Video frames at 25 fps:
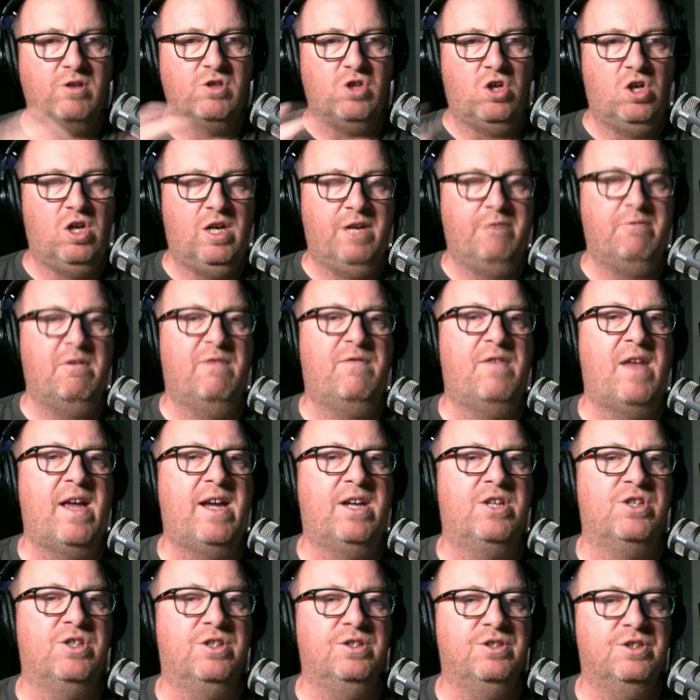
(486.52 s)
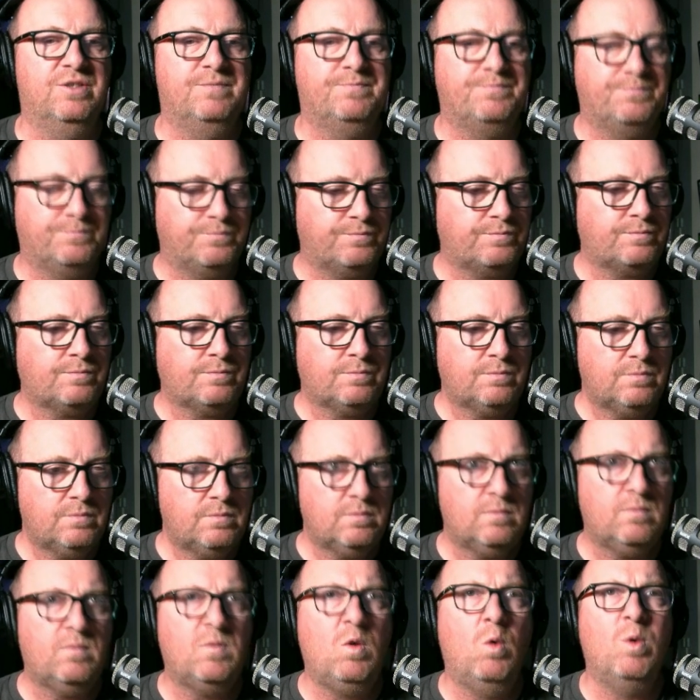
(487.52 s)
early reflections,
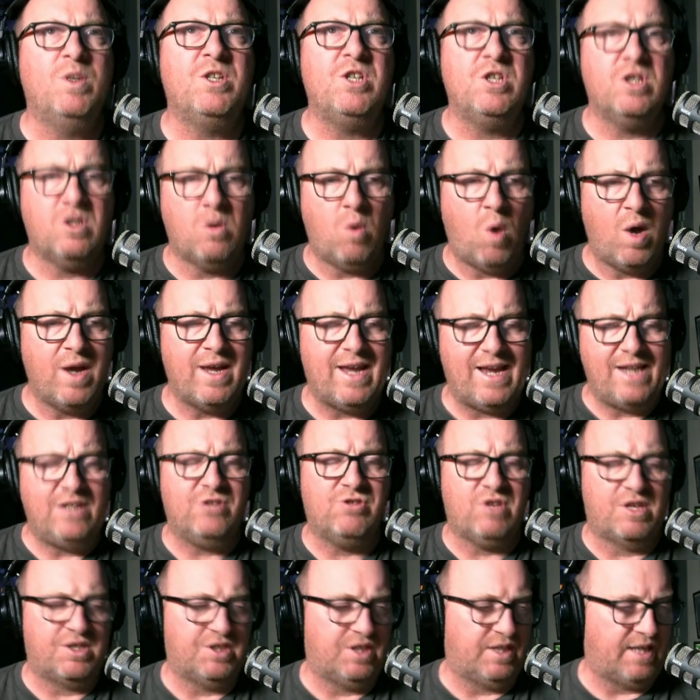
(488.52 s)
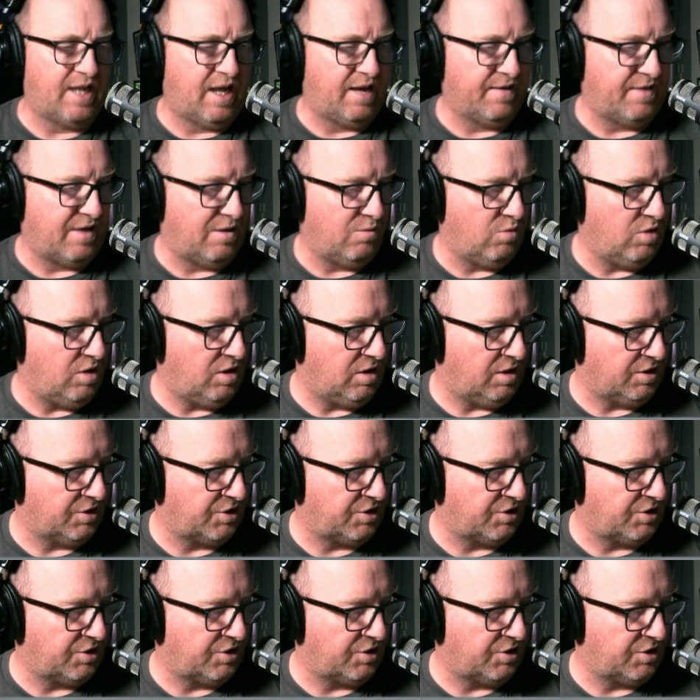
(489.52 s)
which is quite interesting how that works.